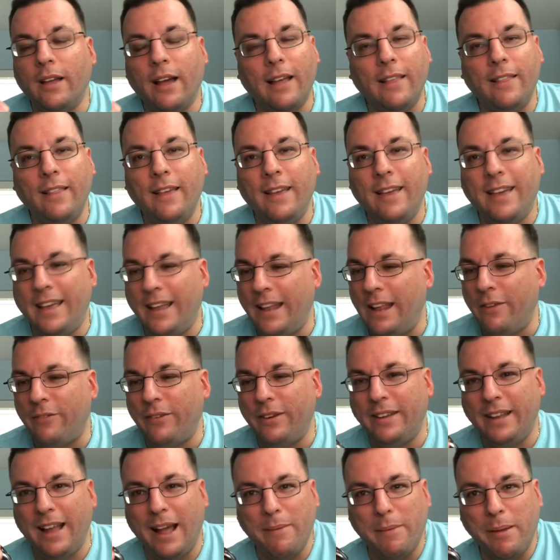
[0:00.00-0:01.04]
I like it every
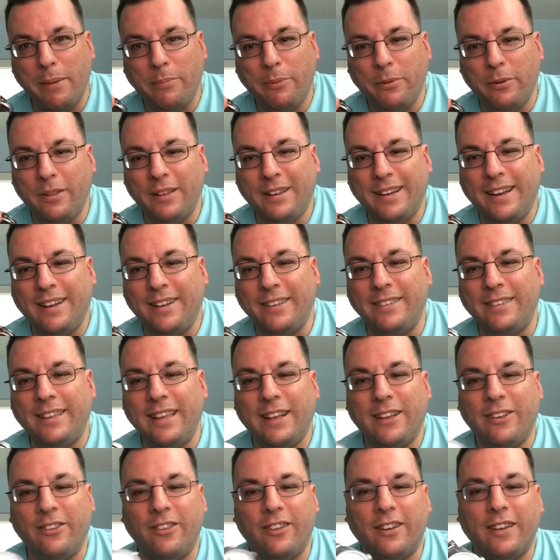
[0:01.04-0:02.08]
time I pull it out and
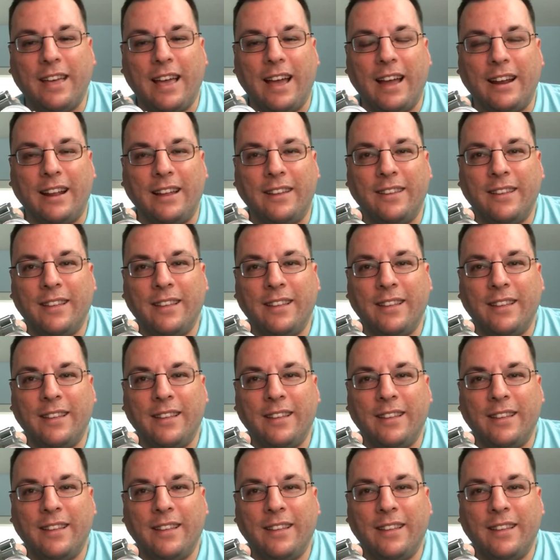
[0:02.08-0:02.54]
take a look at it.